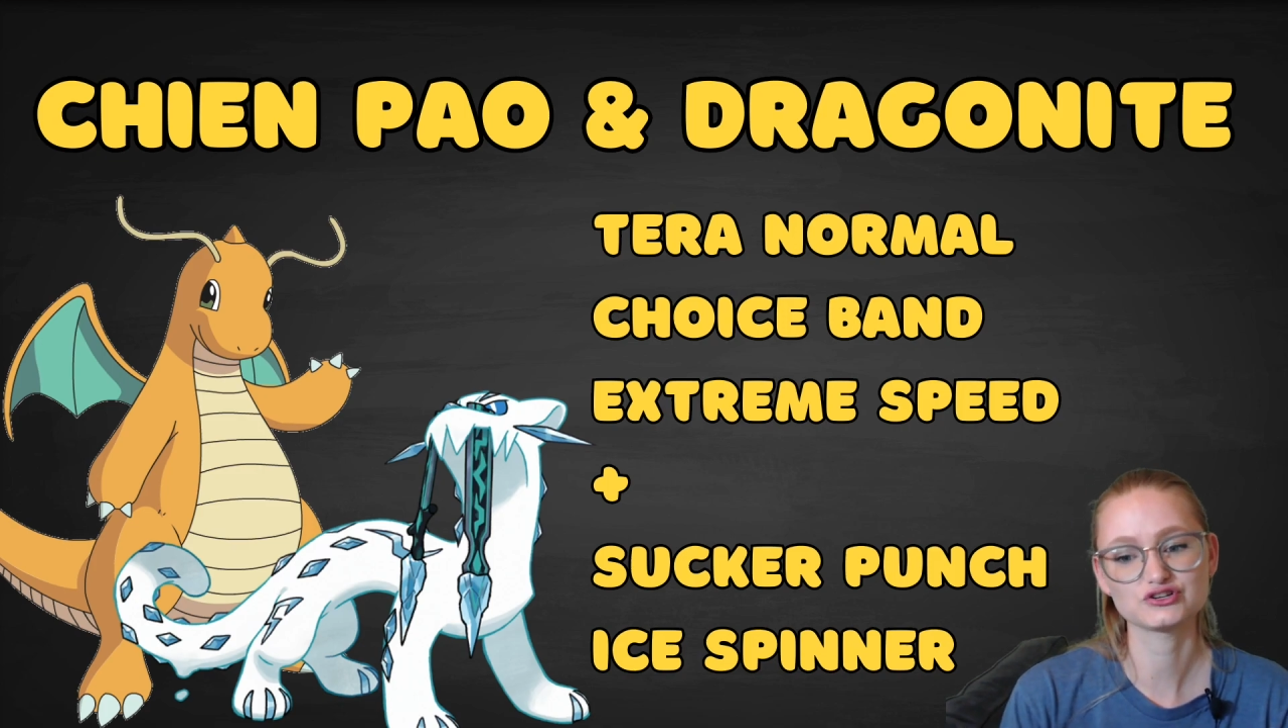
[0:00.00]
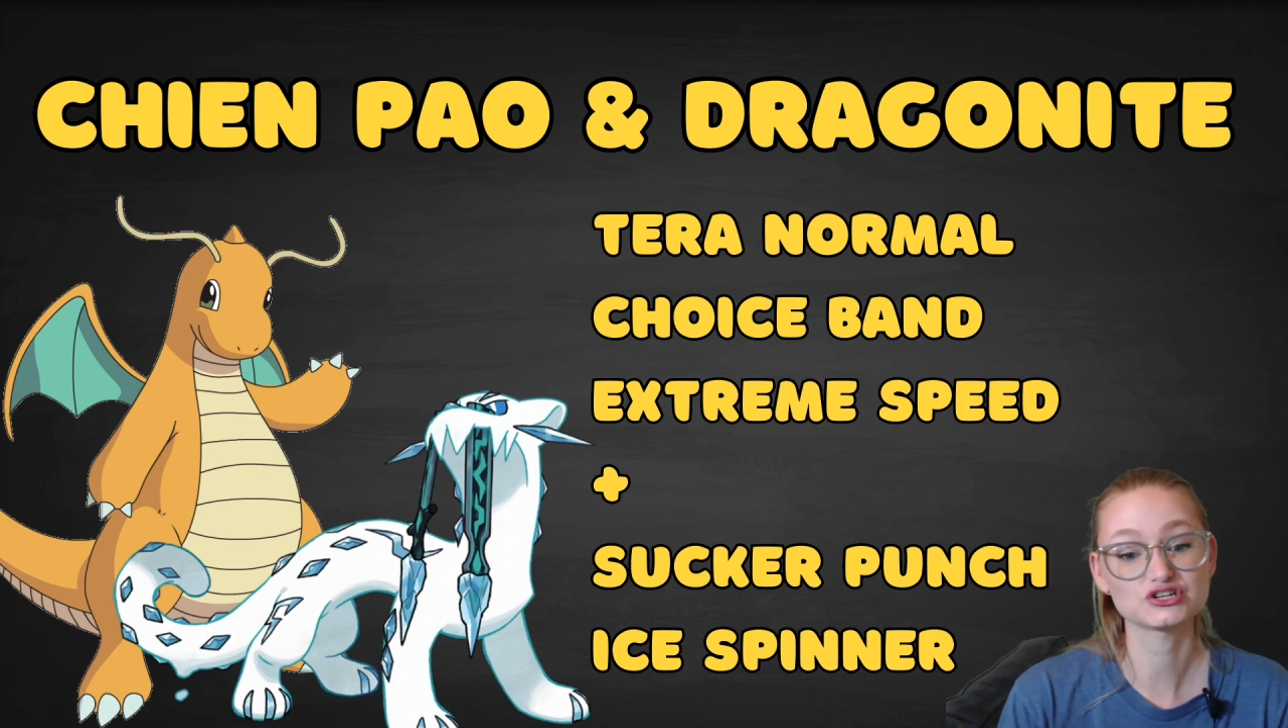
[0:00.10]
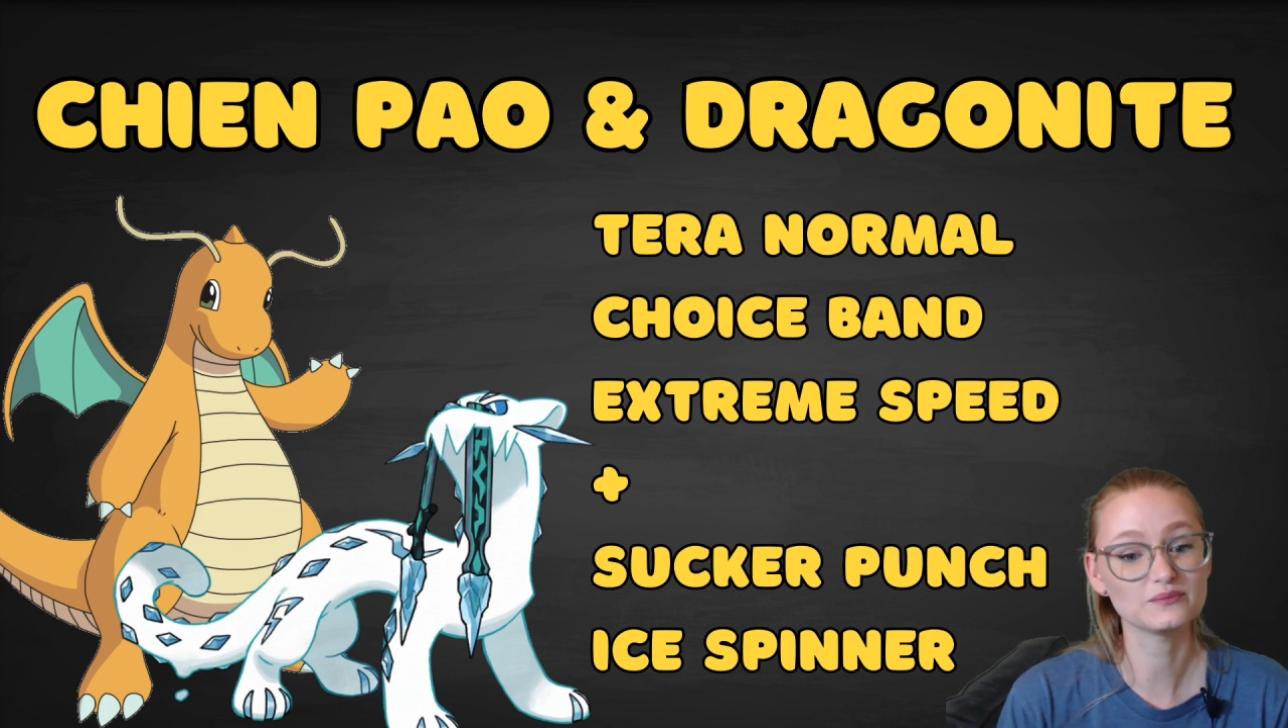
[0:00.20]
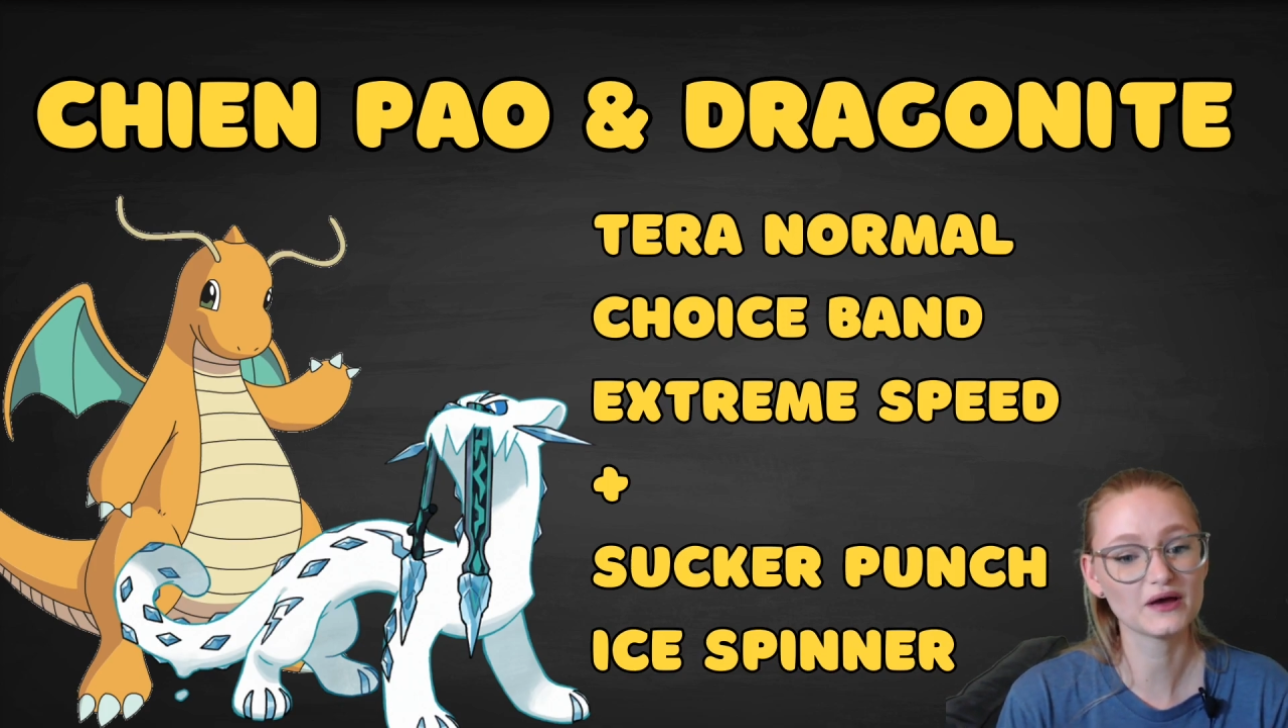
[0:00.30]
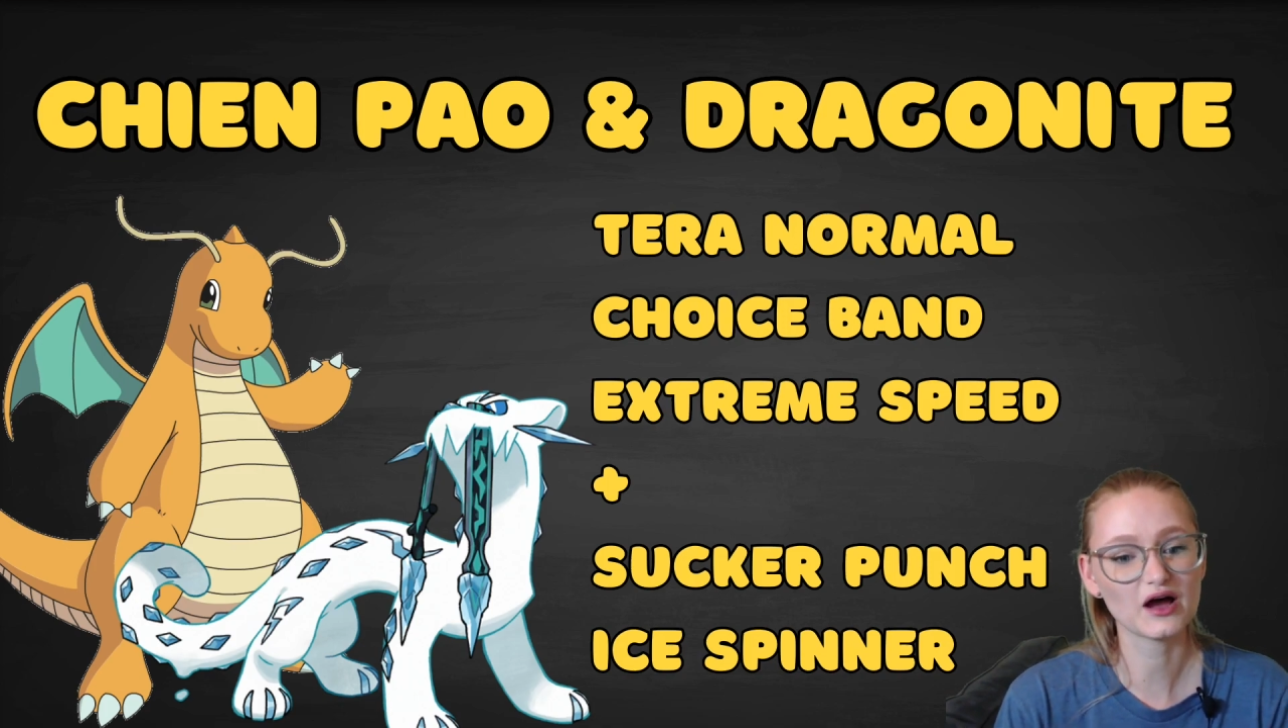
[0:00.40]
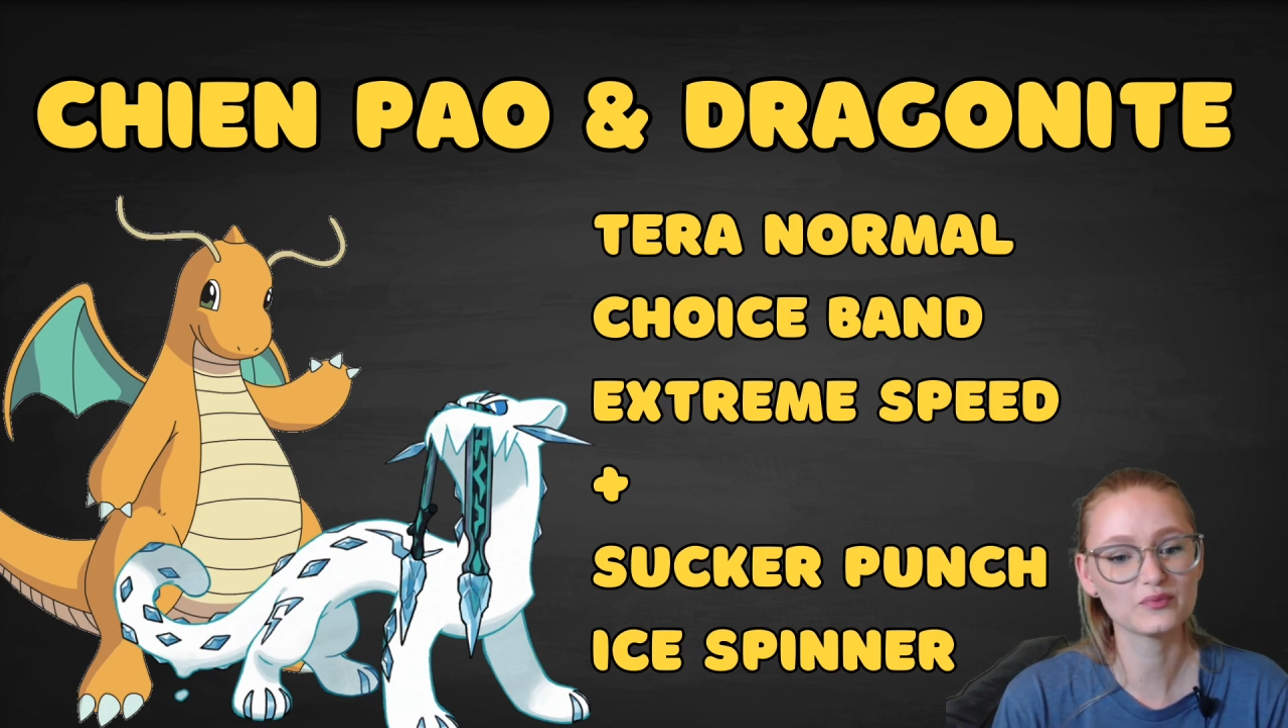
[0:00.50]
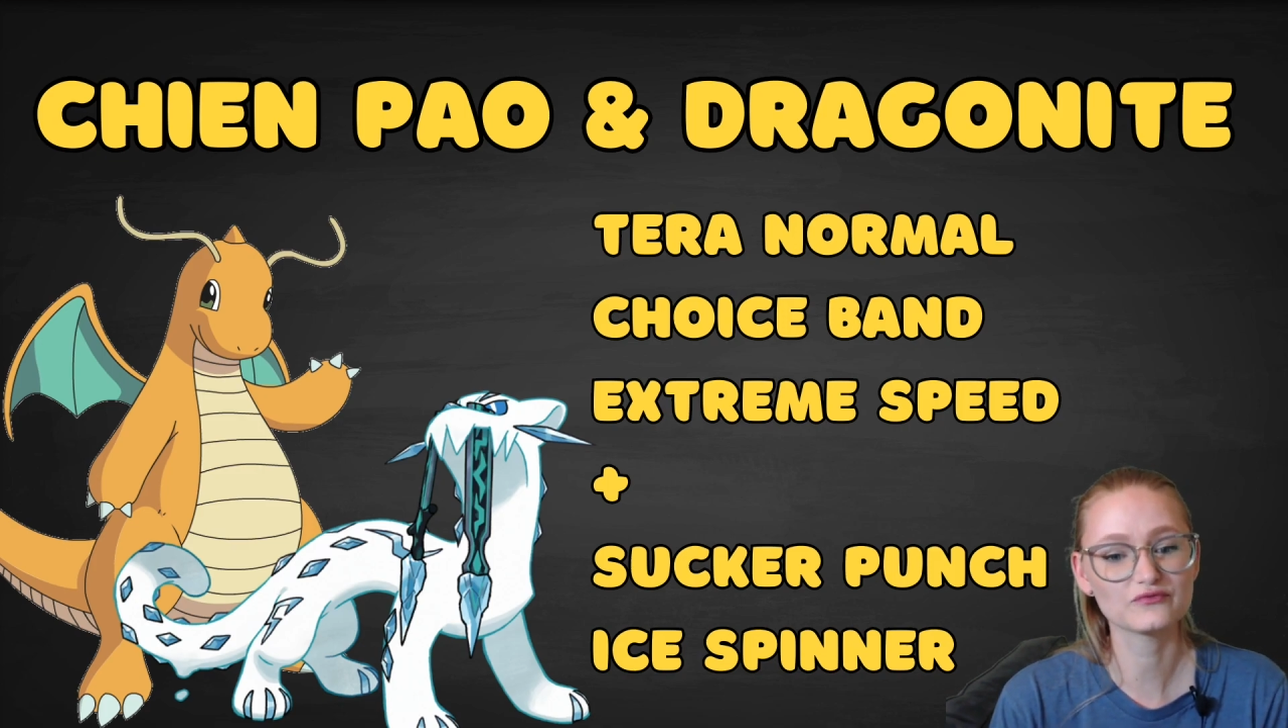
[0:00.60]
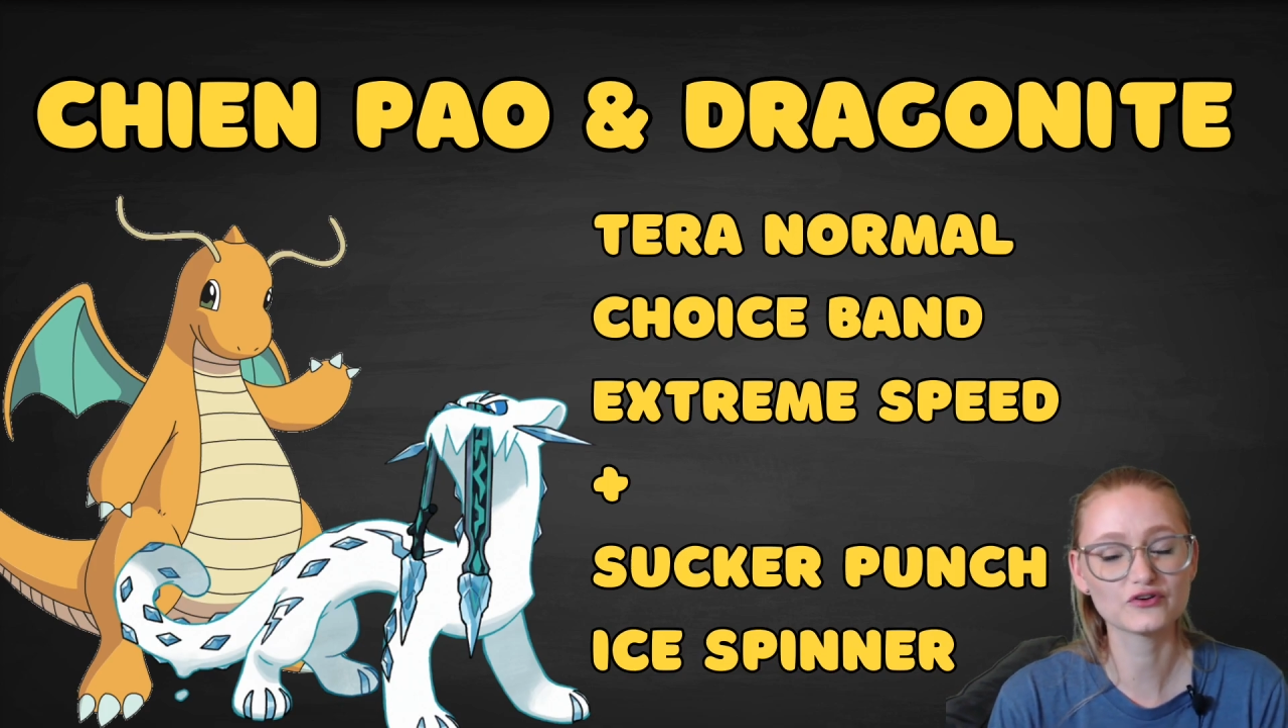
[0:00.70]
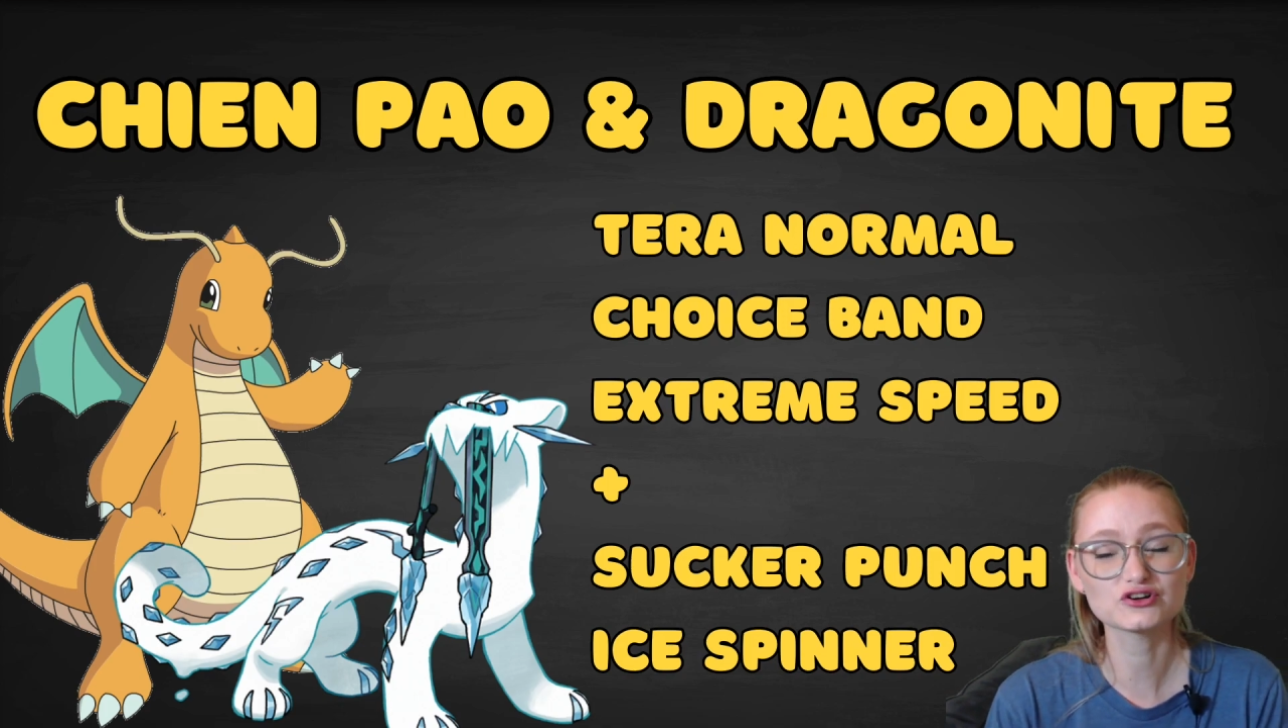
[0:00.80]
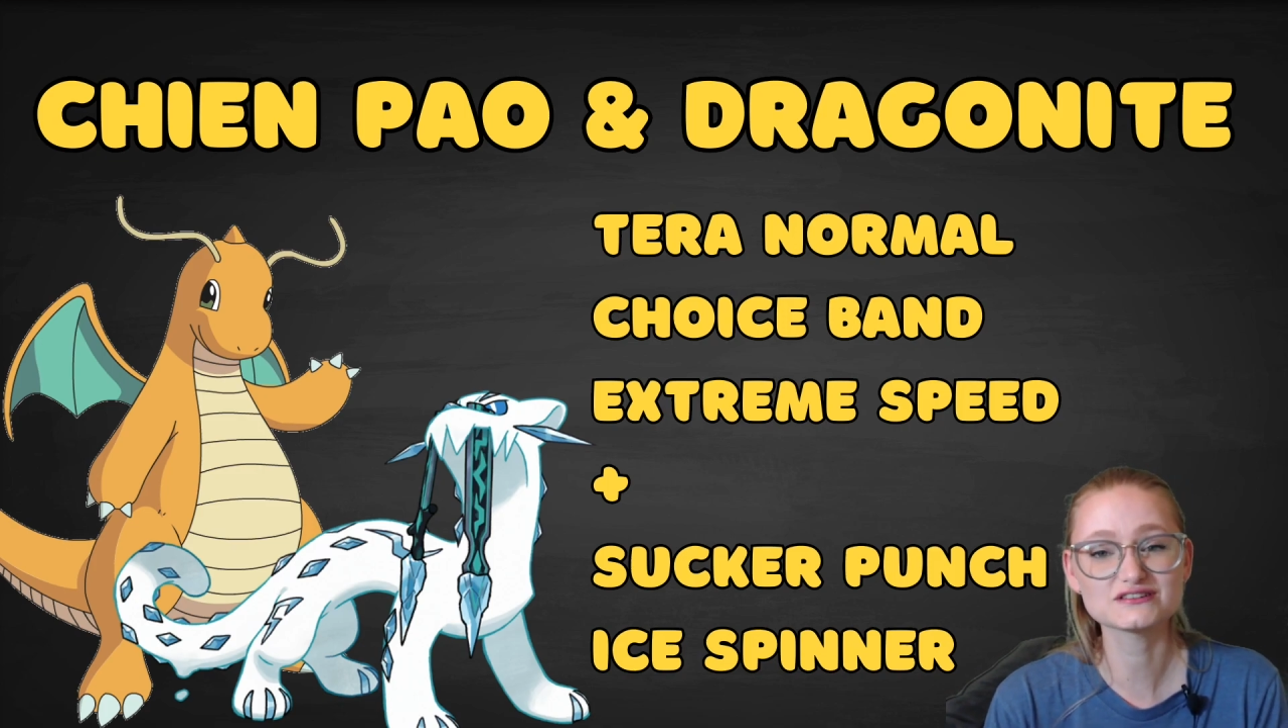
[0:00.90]
Chien Pao
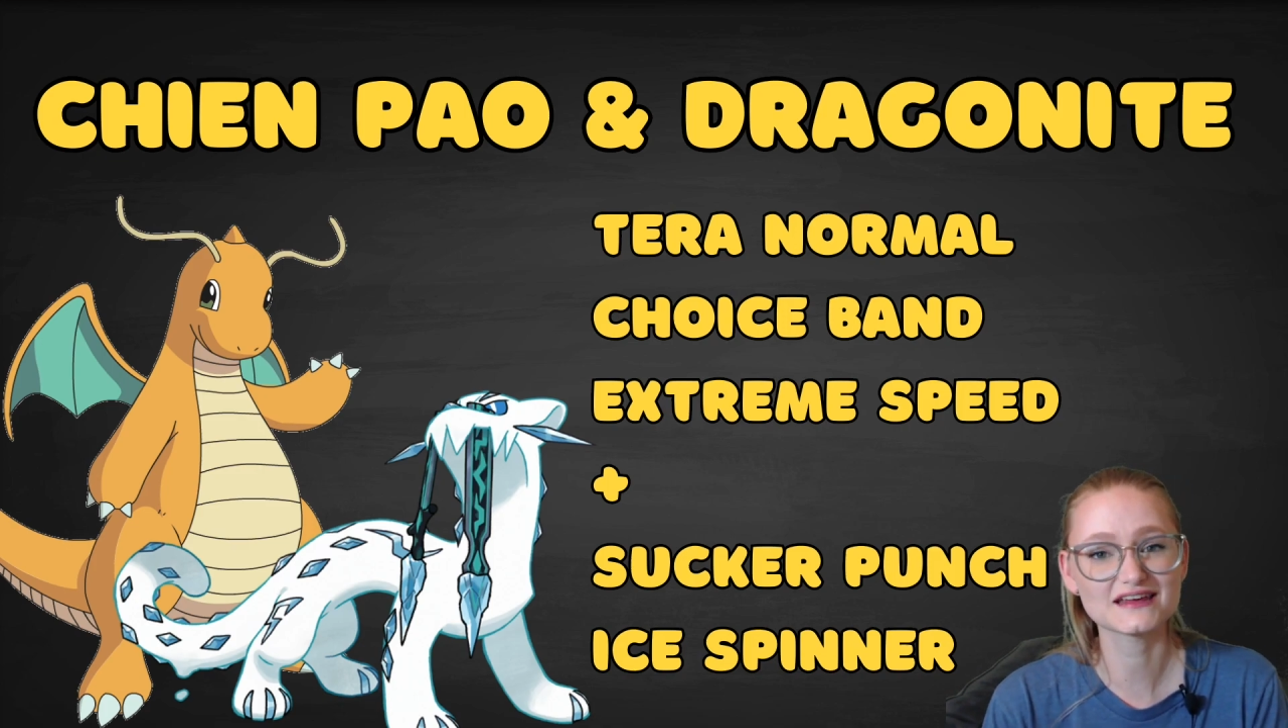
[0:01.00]
prefers